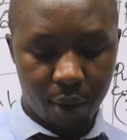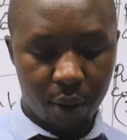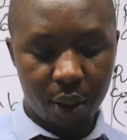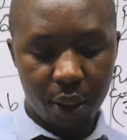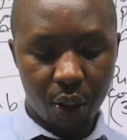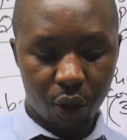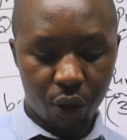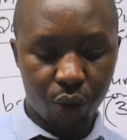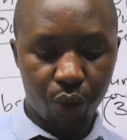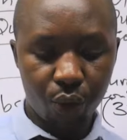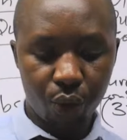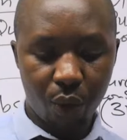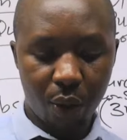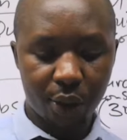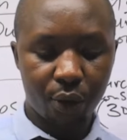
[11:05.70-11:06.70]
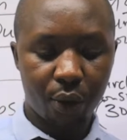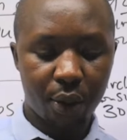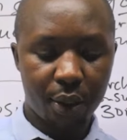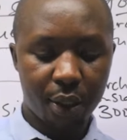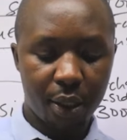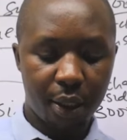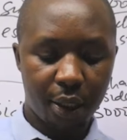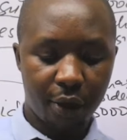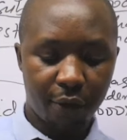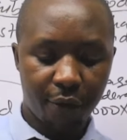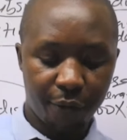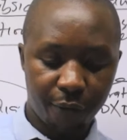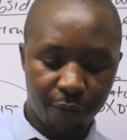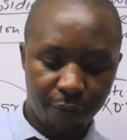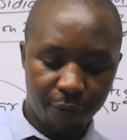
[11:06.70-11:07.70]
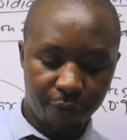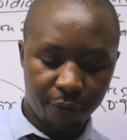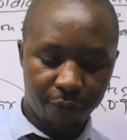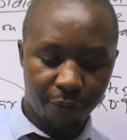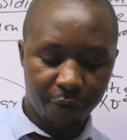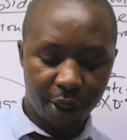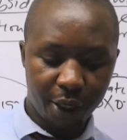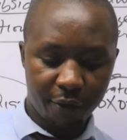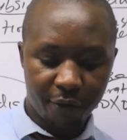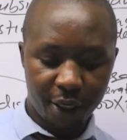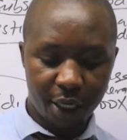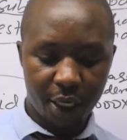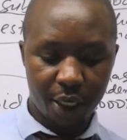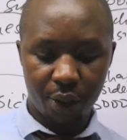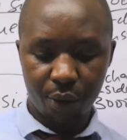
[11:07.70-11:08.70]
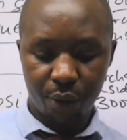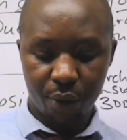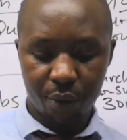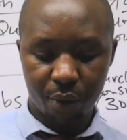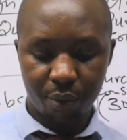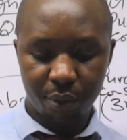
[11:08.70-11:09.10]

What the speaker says: in note 2, you are told that the fair value